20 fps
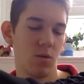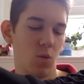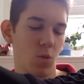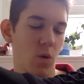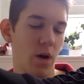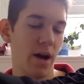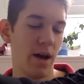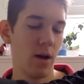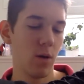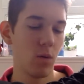
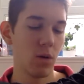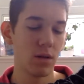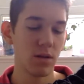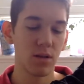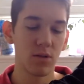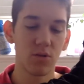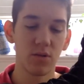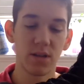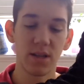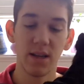Why I
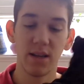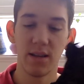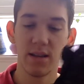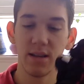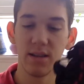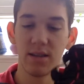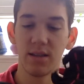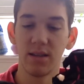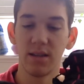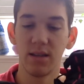wanted to say
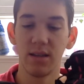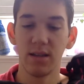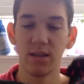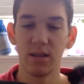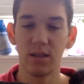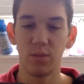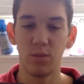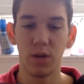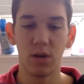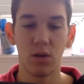this
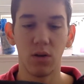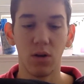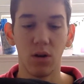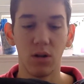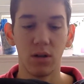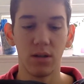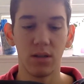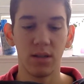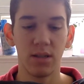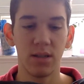is
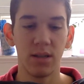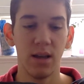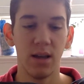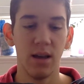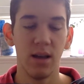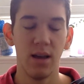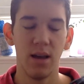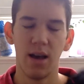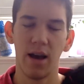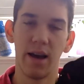because
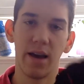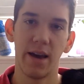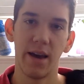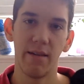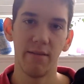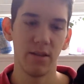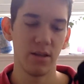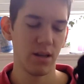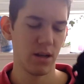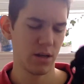I
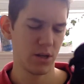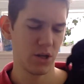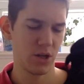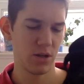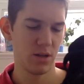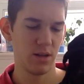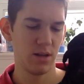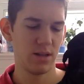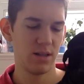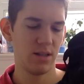haven't
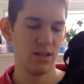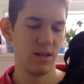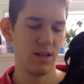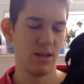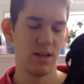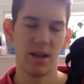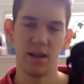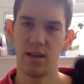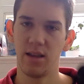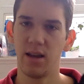actually
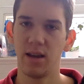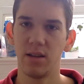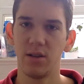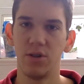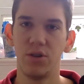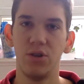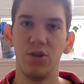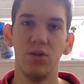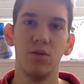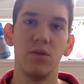seen any other
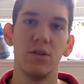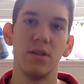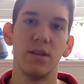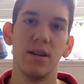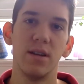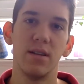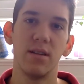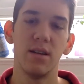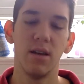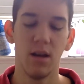shoes
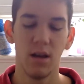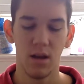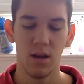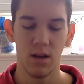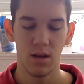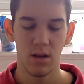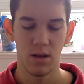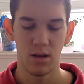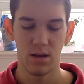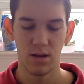that
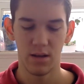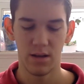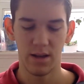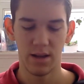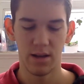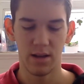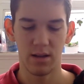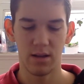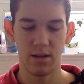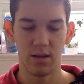
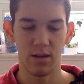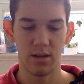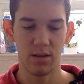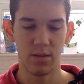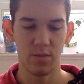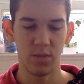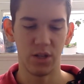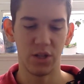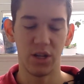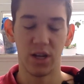
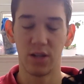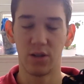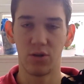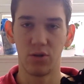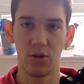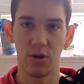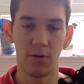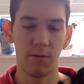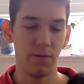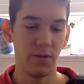adjust to
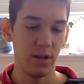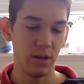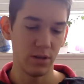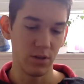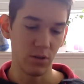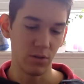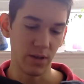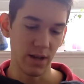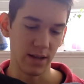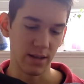your feet
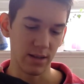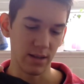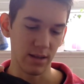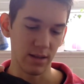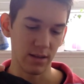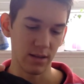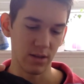so nicely.